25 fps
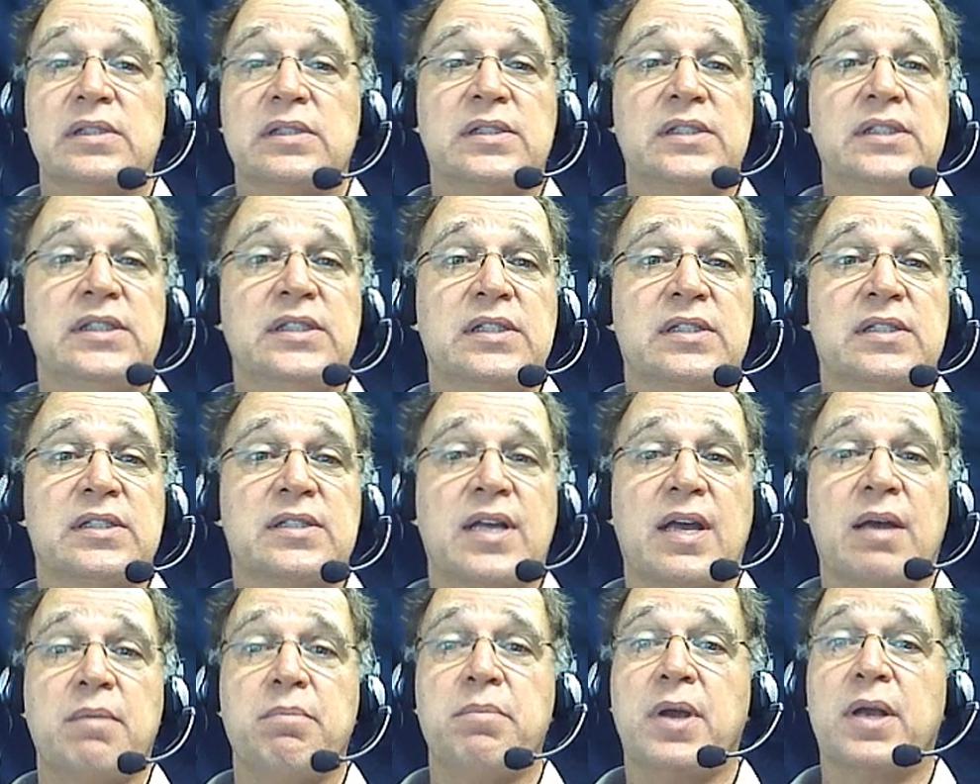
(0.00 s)
gee, does
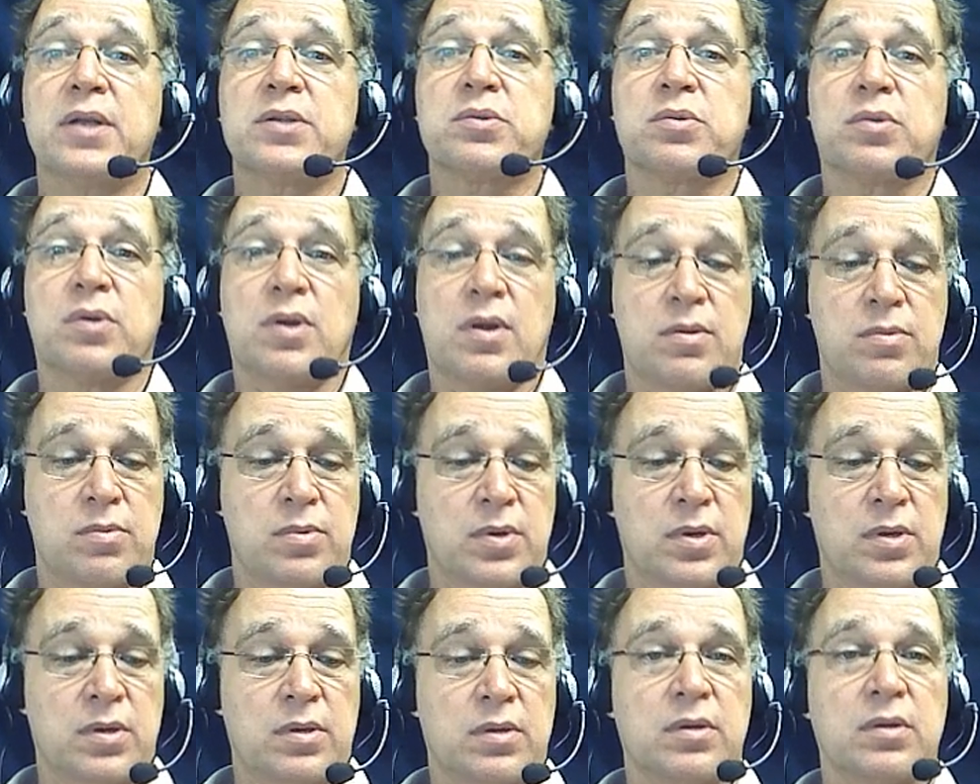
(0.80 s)
that match what I
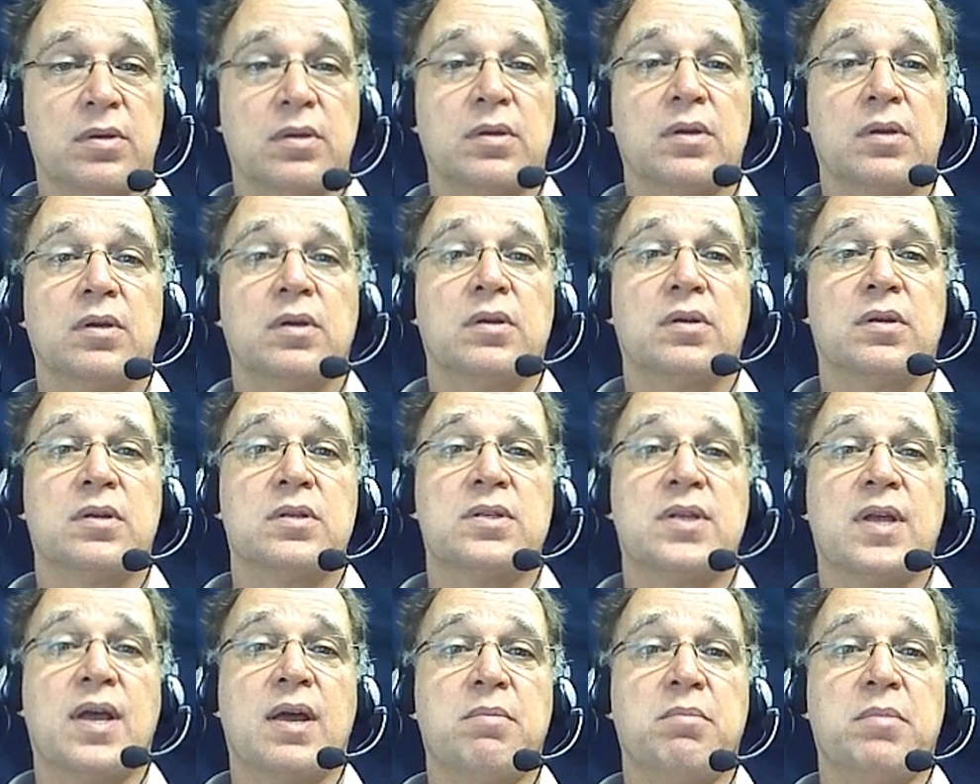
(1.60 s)
want?
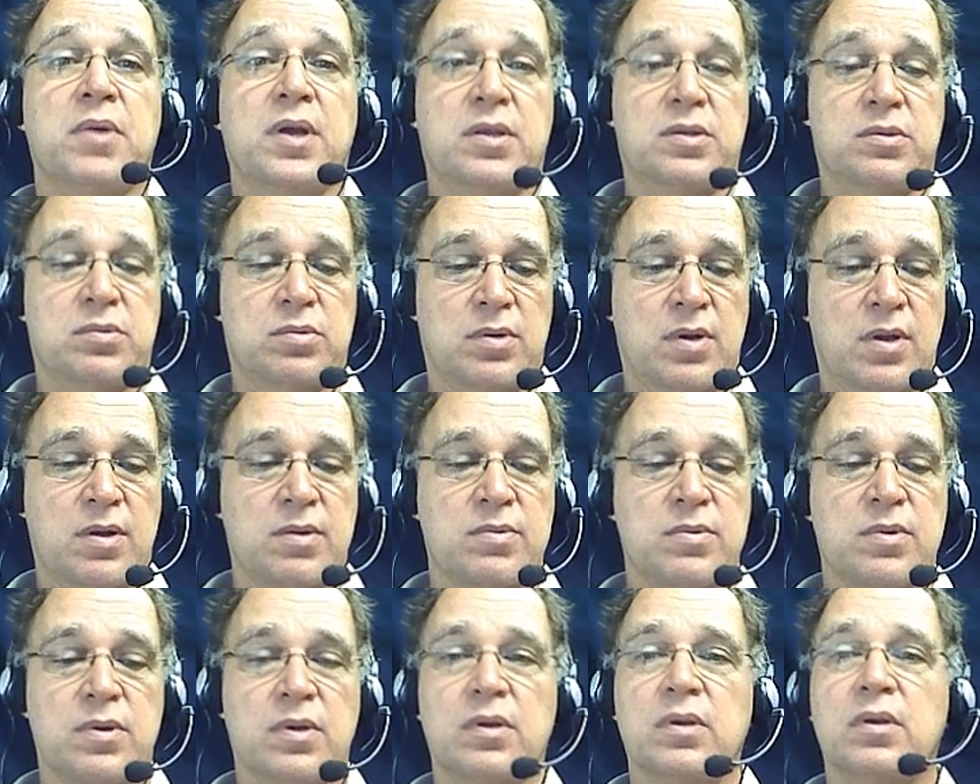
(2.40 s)
Does that match what I
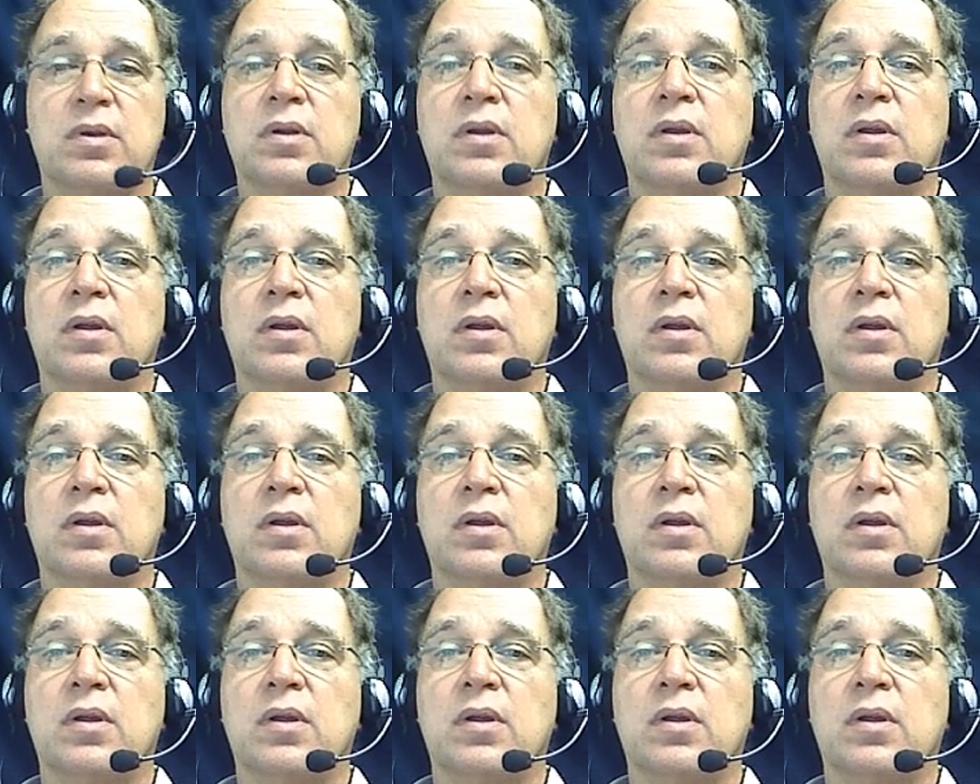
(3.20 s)
want?